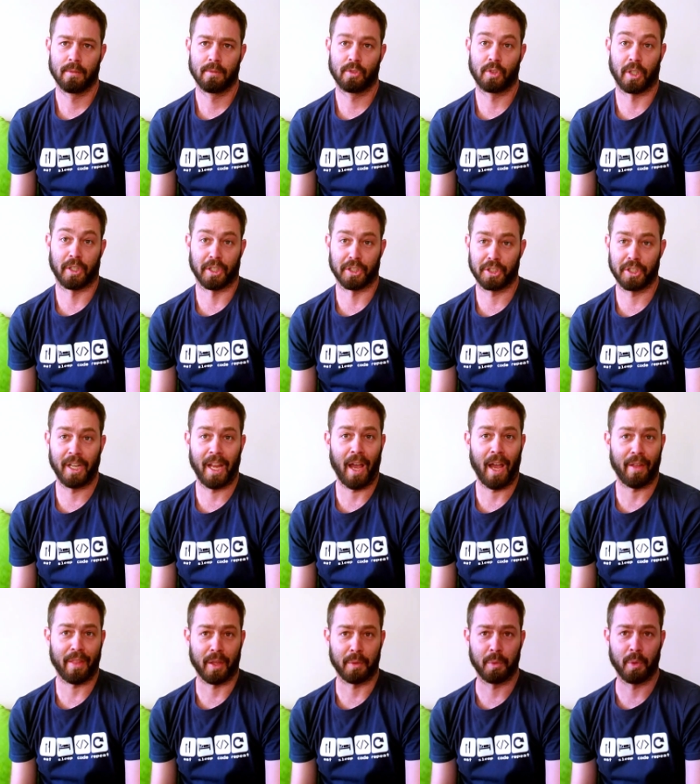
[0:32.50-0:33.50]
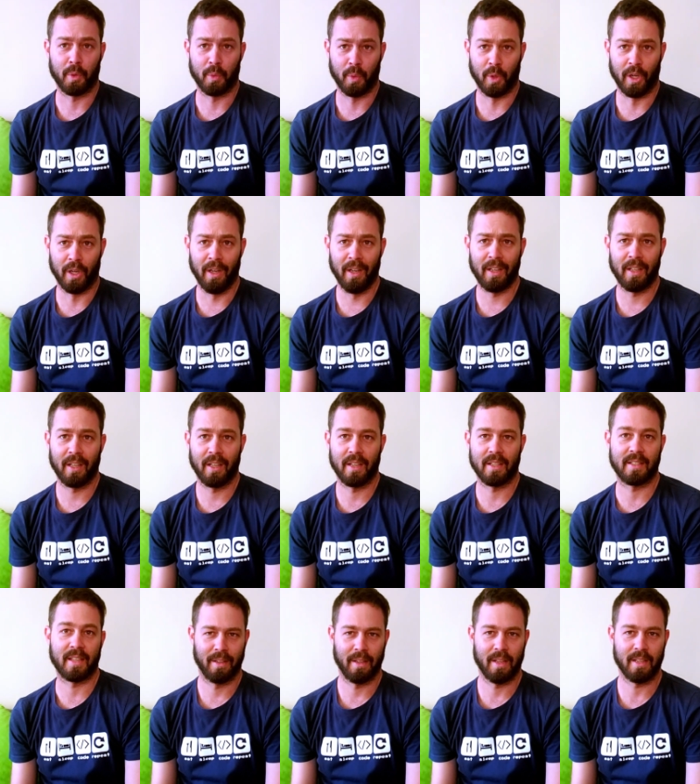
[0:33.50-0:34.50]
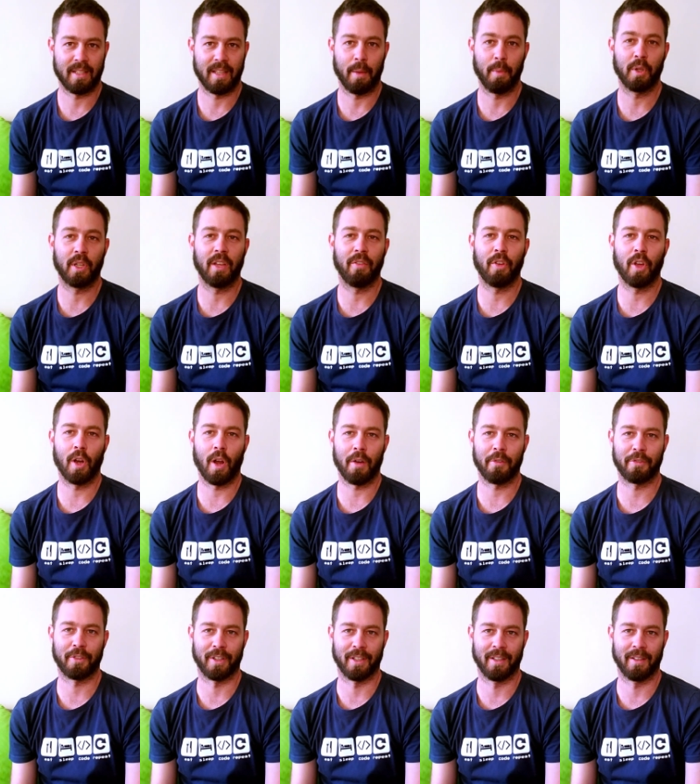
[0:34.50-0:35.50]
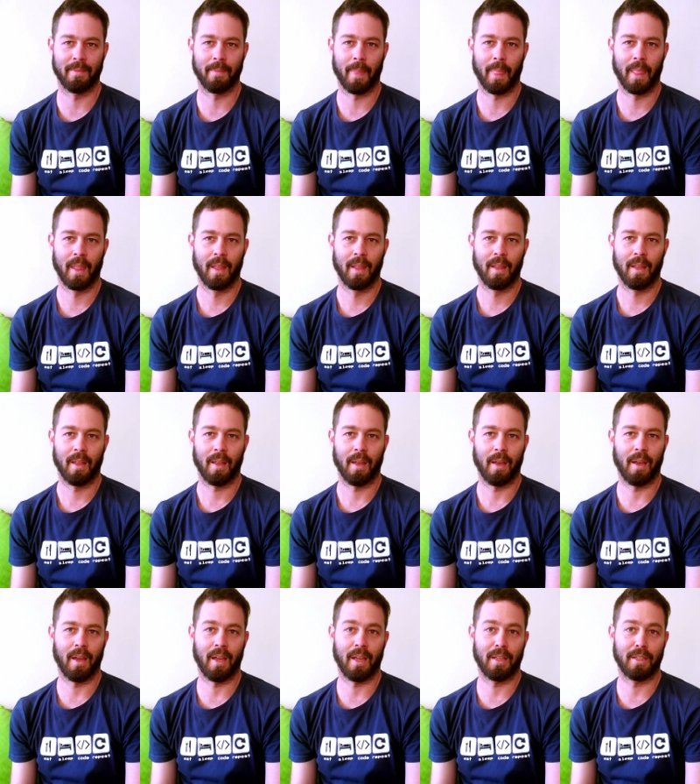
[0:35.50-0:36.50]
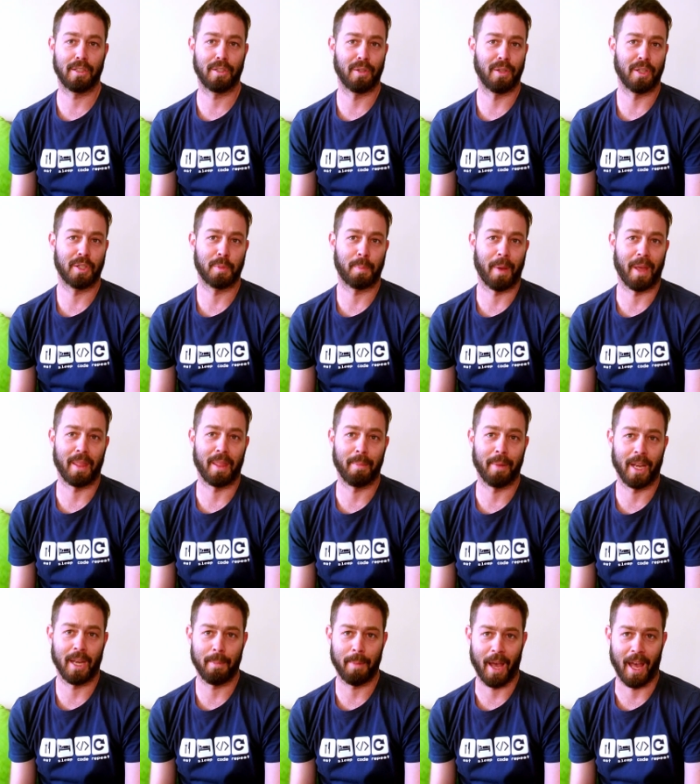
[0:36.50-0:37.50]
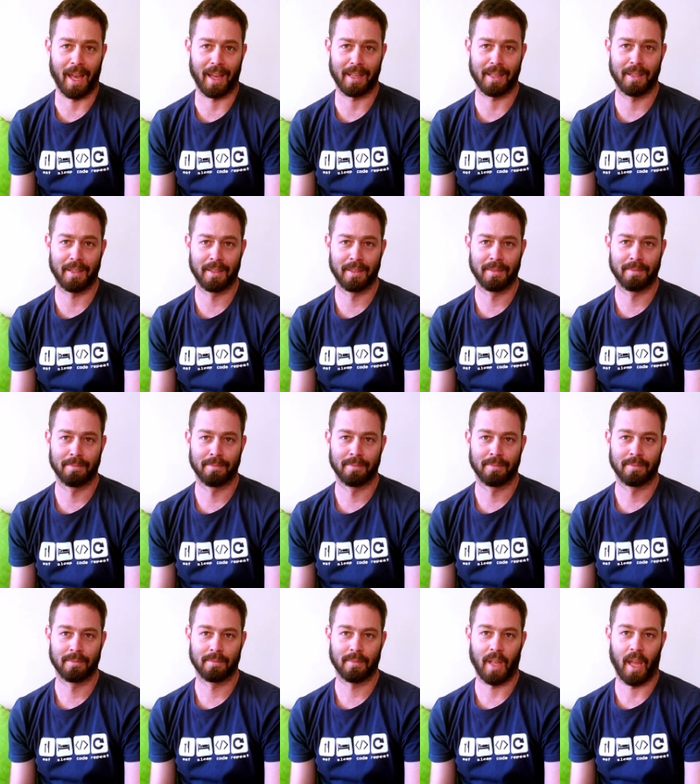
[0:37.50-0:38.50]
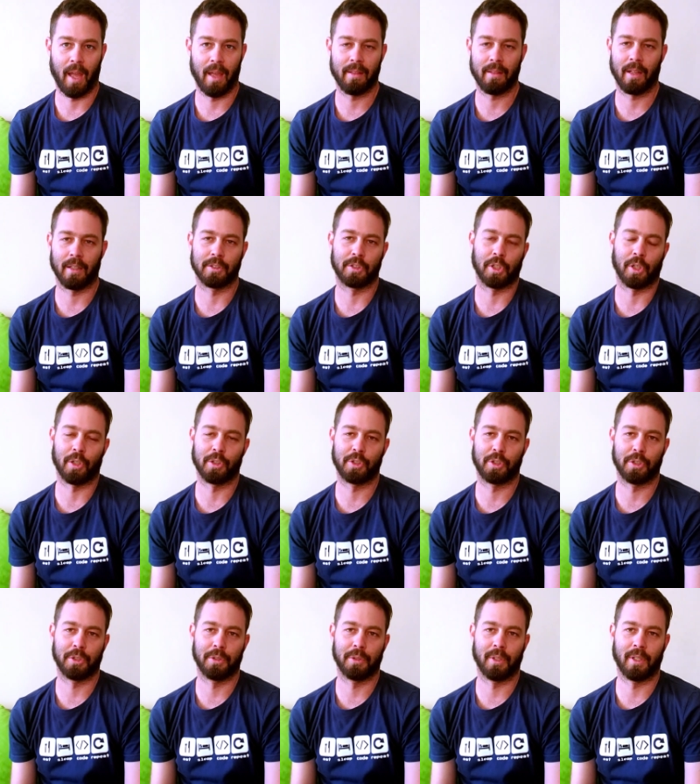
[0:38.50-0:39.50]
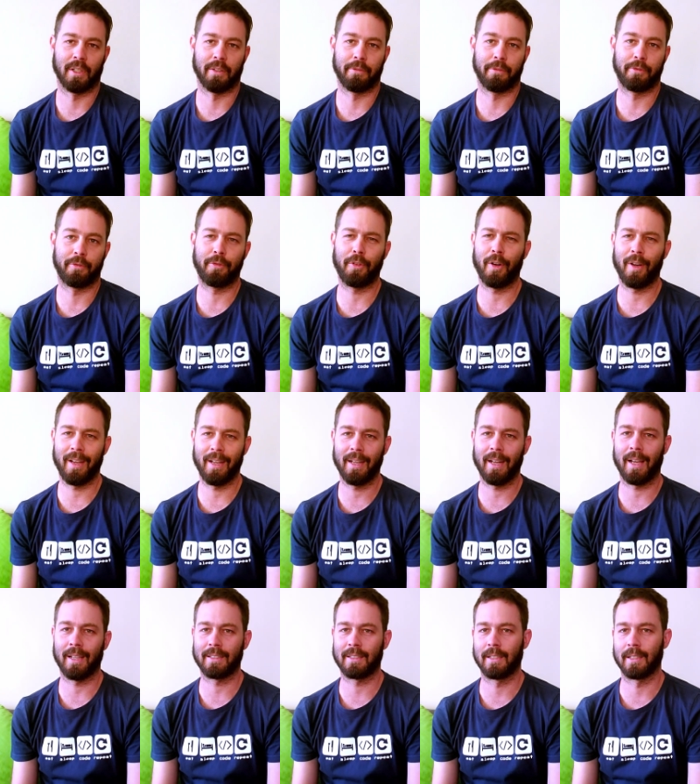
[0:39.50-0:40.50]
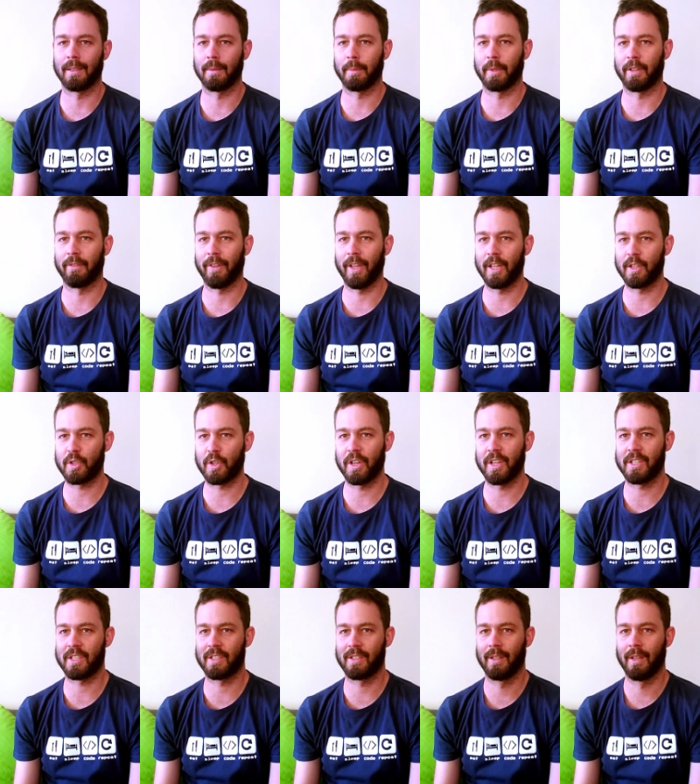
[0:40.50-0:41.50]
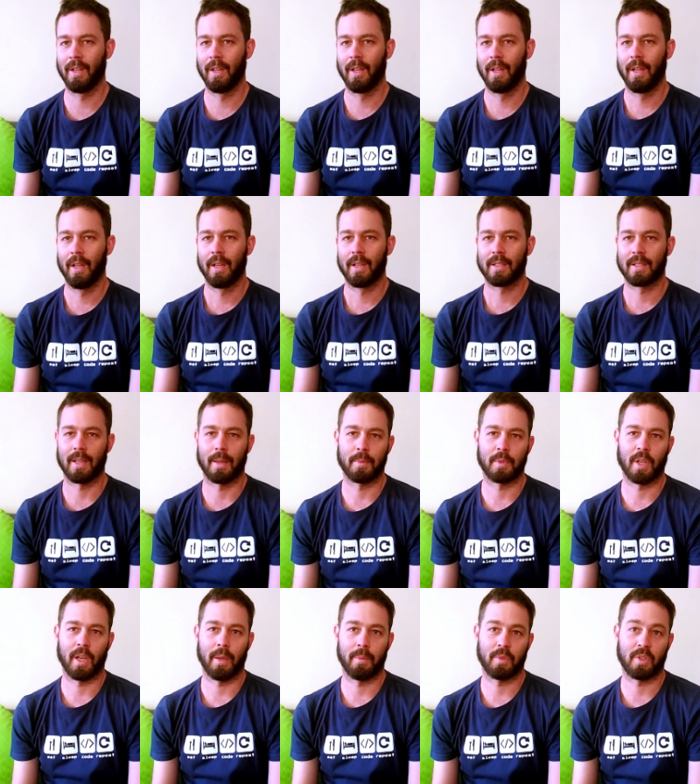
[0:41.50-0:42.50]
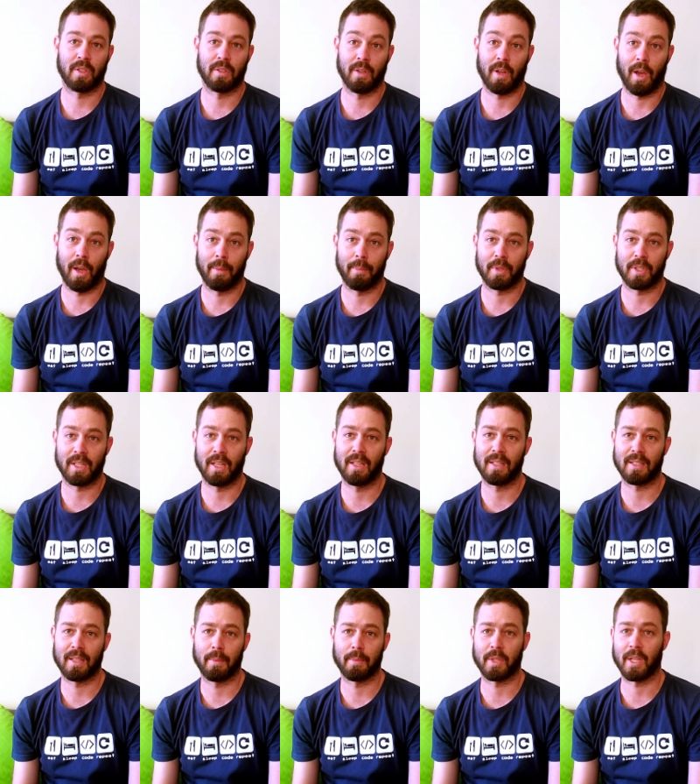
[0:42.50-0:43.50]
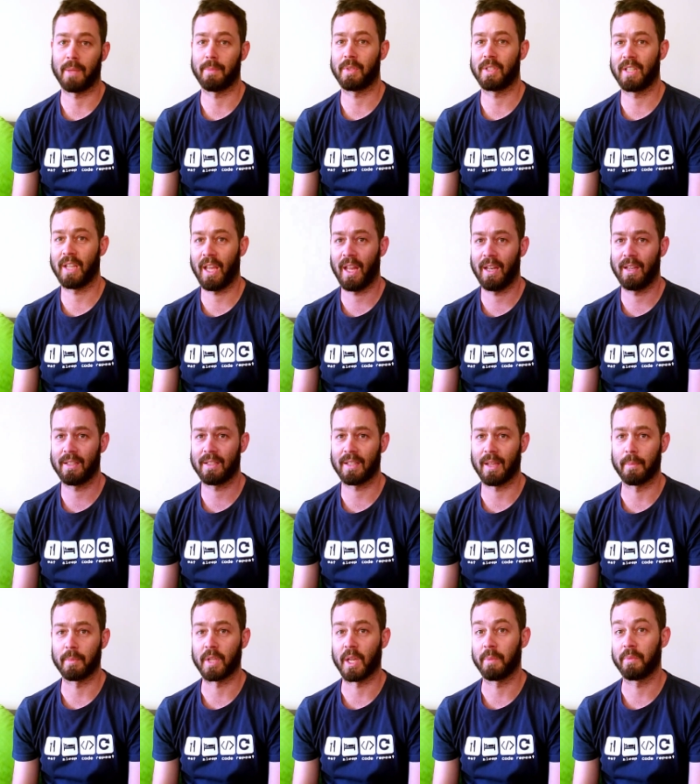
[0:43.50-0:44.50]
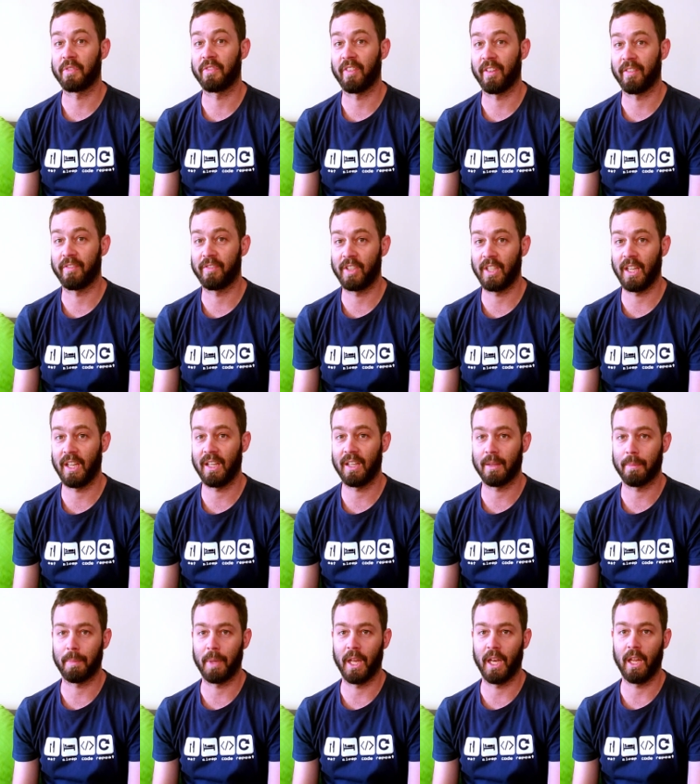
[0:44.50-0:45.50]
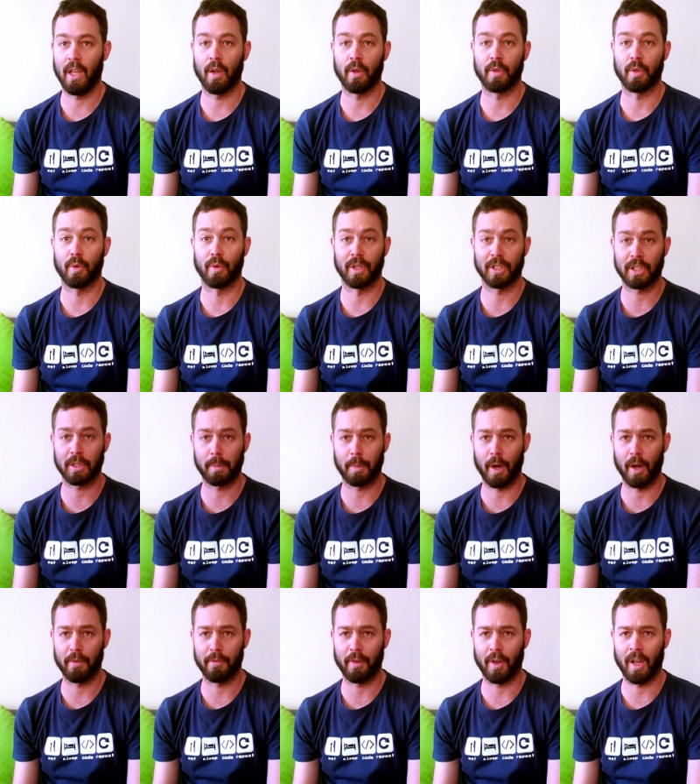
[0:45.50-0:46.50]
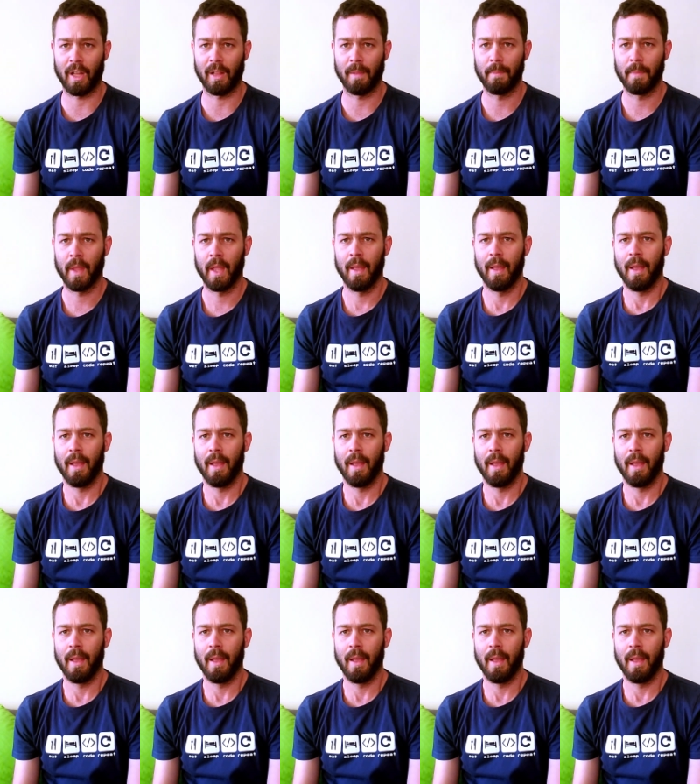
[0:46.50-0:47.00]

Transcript: Traditionally, how that would work is they would give you an offer and you need to pay the money back. And they'll charge you a very nice little bit of interest, sometimes 9%, sometimes 10, sometimes 15, depending on your risk profile.